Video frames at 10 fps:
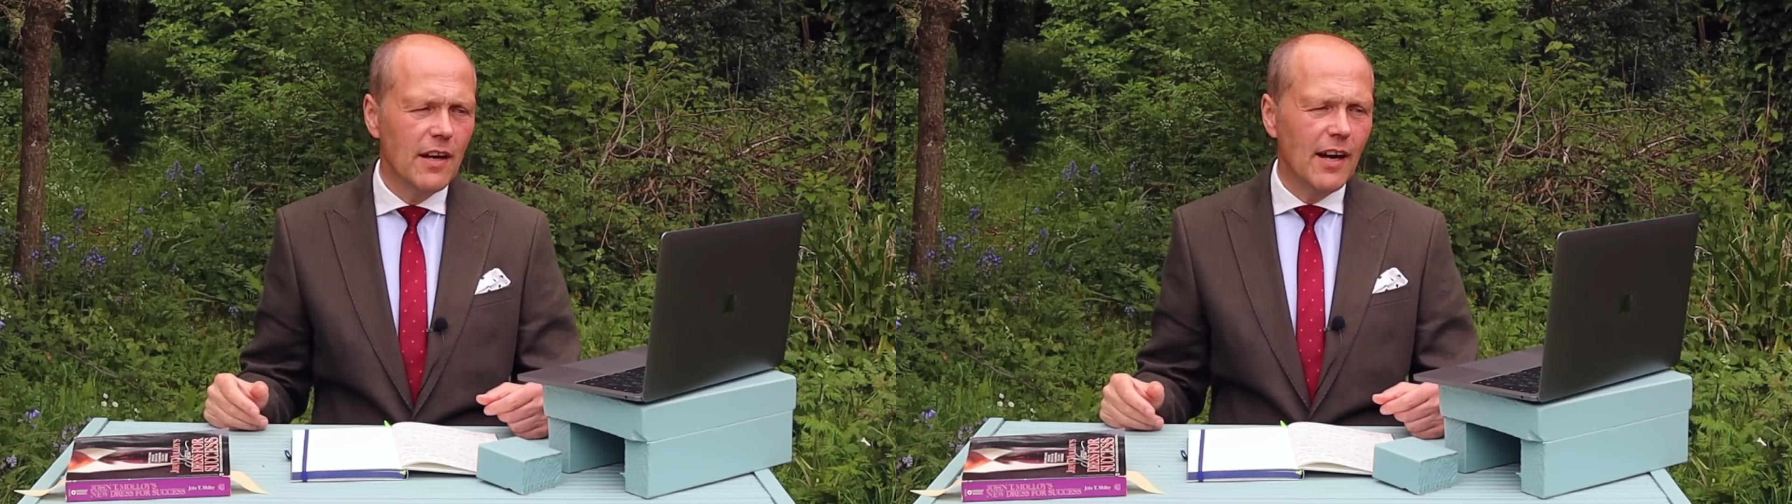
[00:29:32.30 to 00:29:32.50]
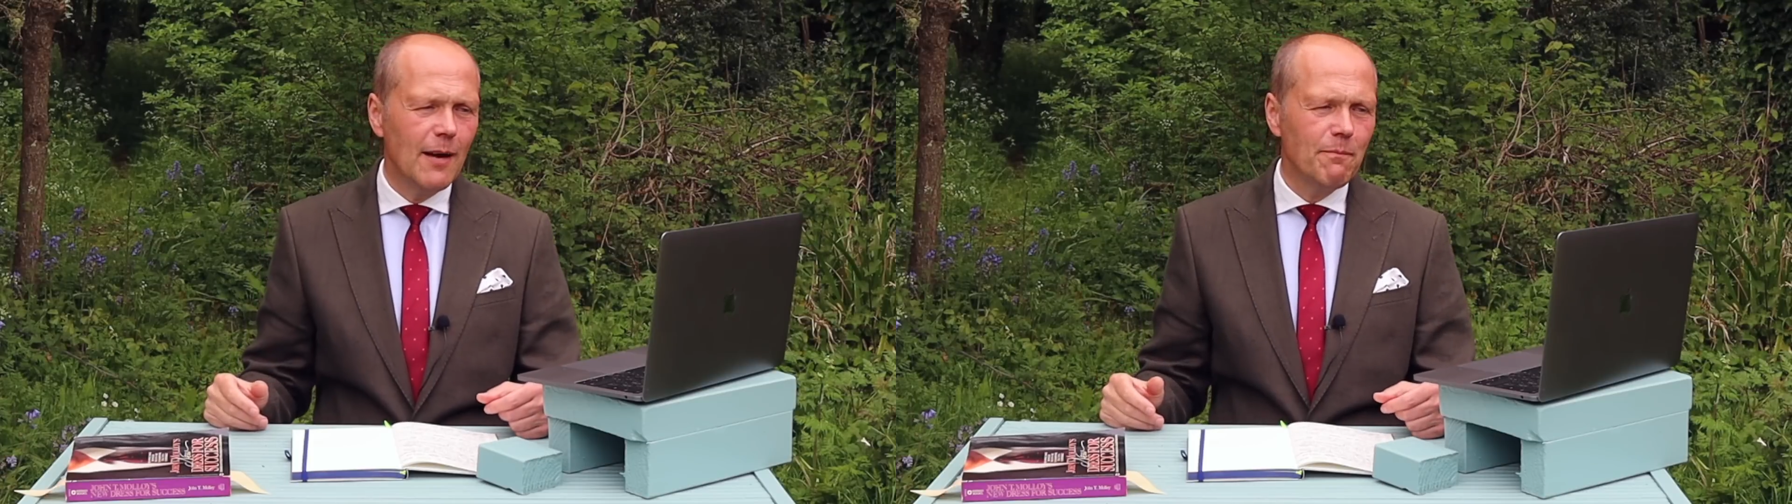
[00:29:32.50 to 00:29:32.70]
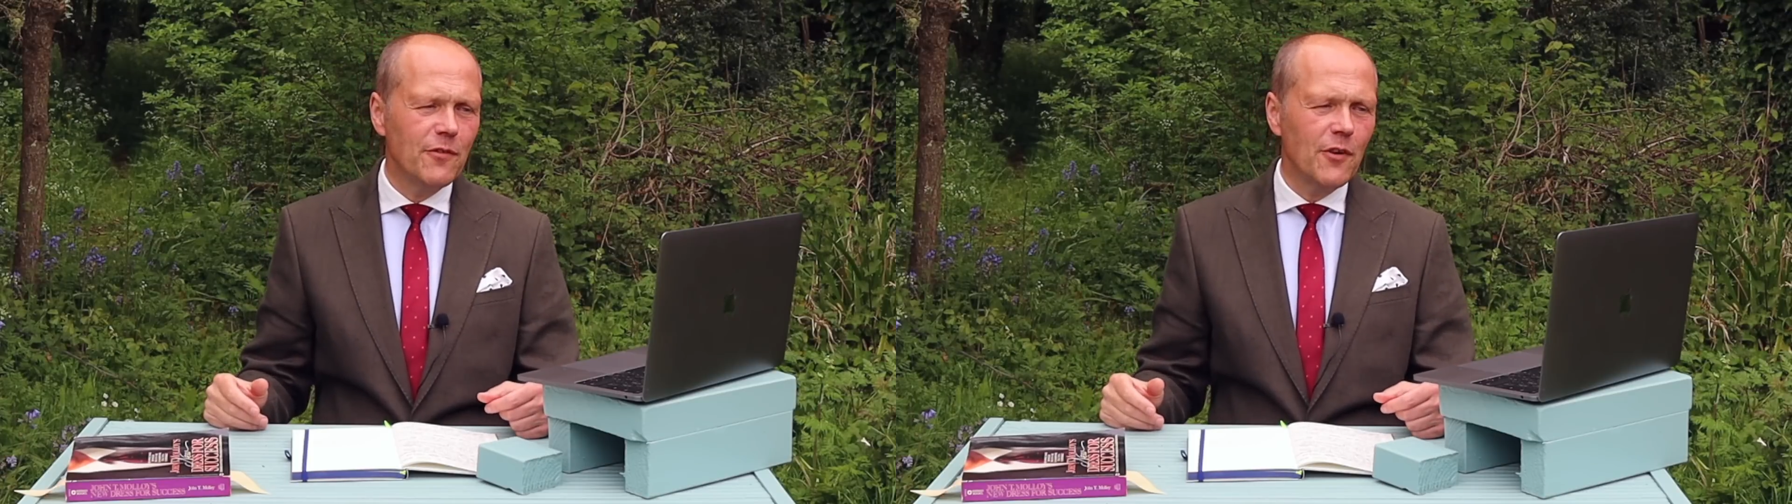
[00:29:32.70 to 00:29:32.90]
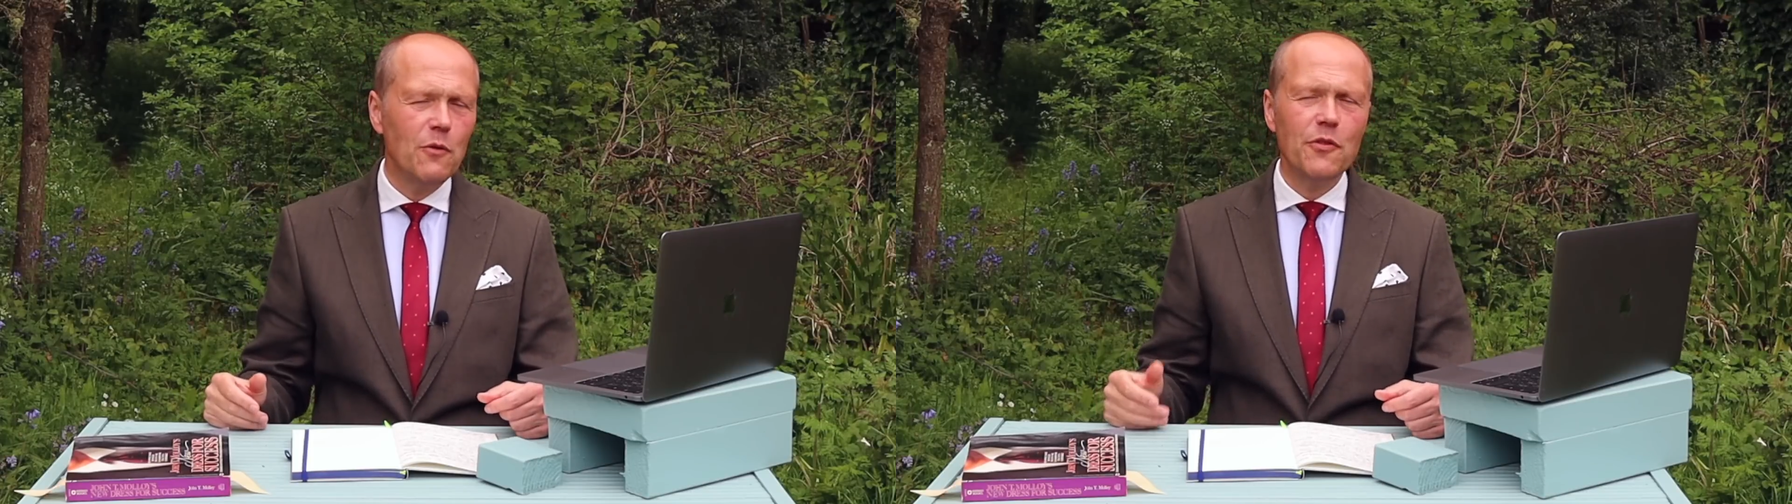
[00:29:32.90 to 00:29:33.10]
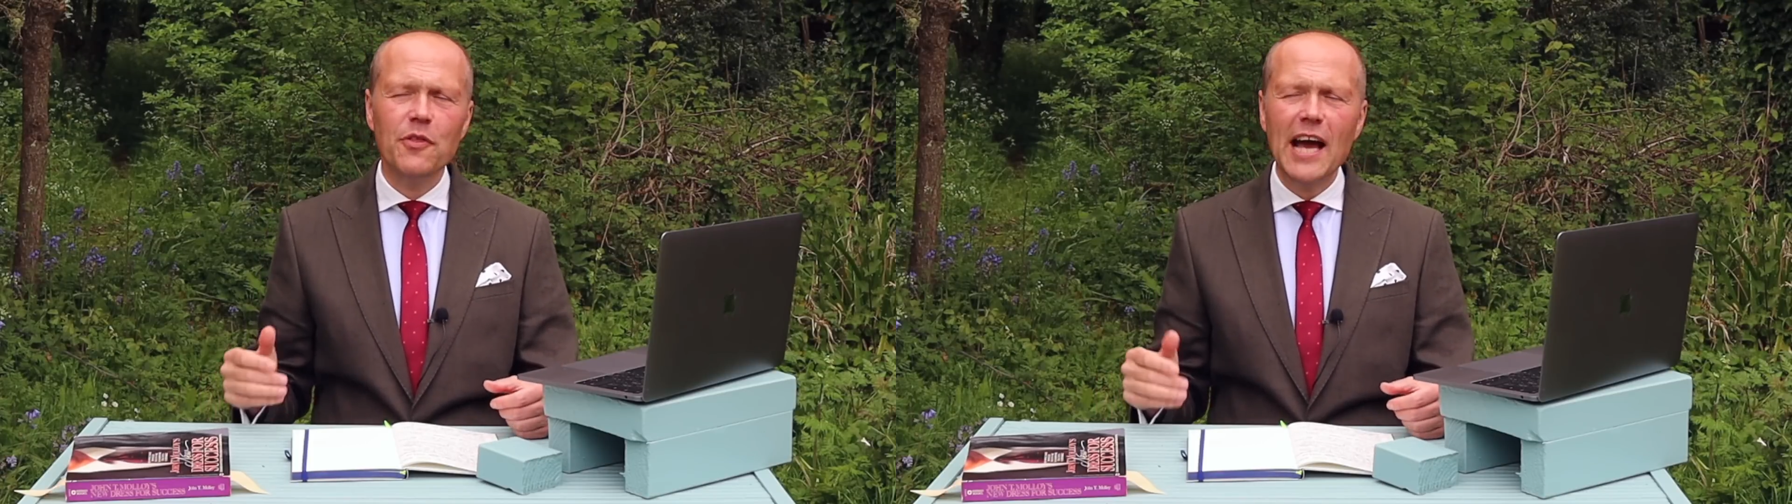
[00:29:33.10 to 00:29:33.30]
Um,
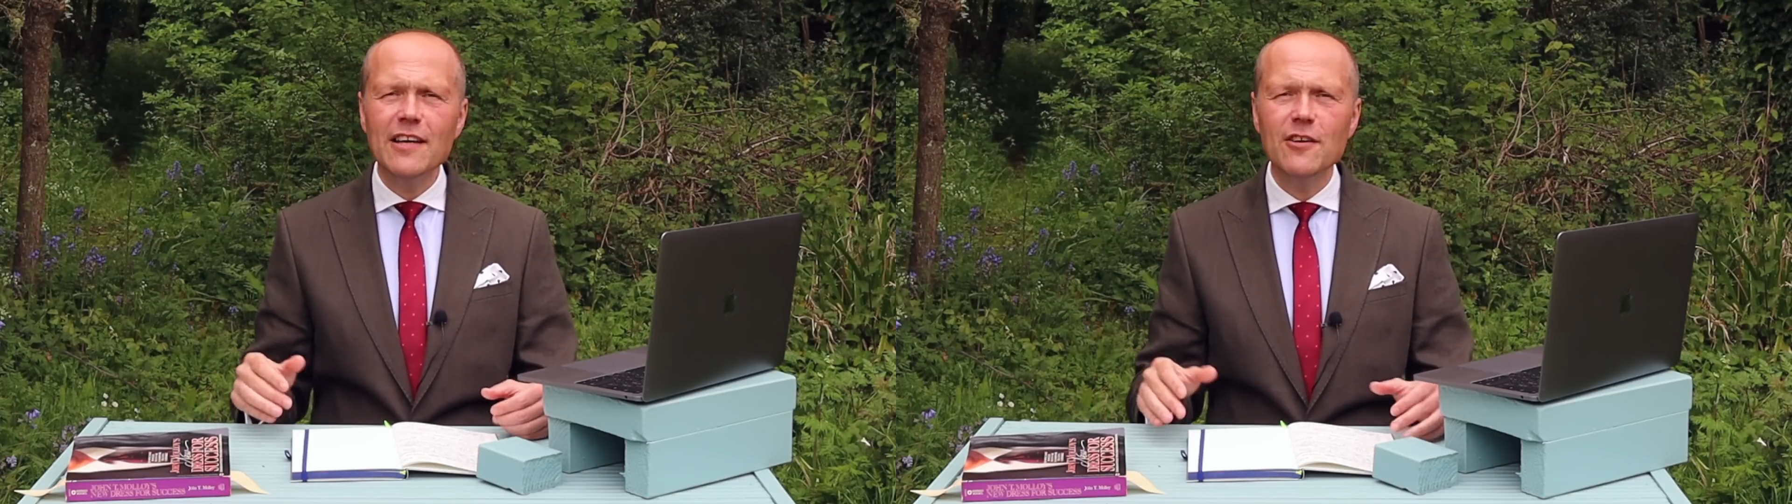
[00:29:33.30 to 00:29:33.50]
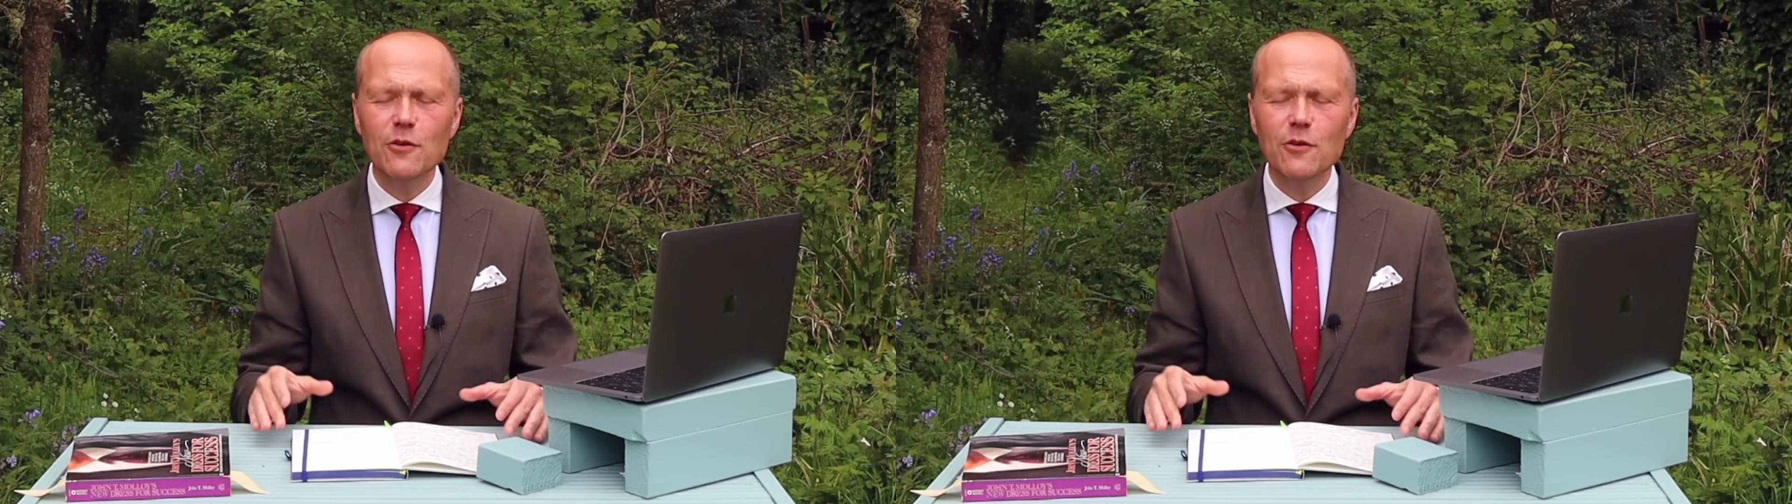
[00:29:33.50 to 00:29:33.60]
so thank